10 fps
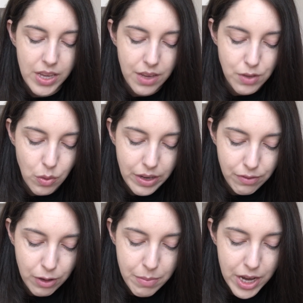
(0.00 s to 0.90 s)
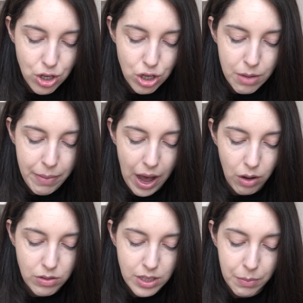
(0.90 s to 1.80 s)
gives you information
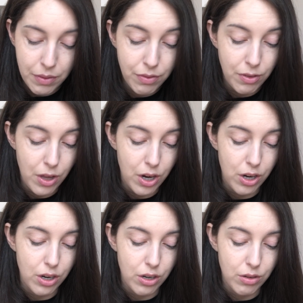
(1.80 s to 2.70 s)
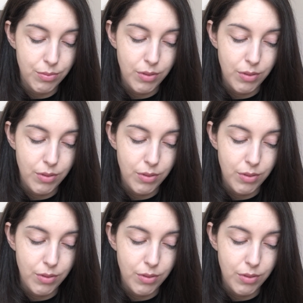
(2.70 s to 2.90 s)
about some of their